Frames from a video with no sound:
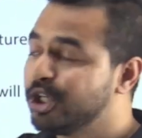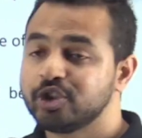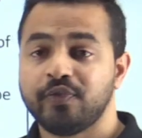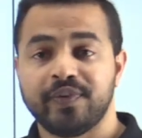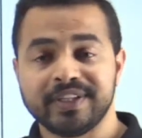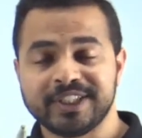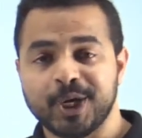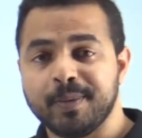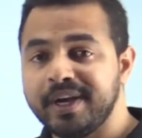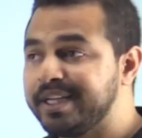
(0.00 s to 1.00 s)
So first
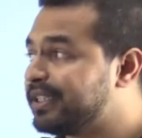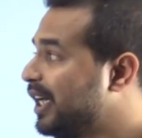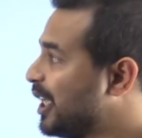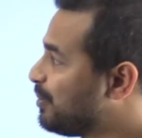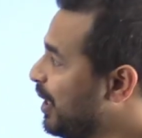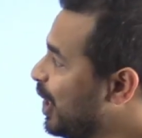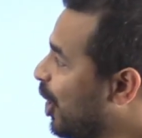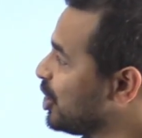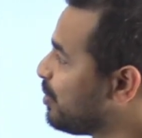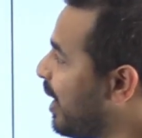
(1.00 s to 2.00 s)
statement is, it has been
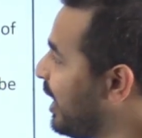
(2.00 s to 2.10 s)
launched by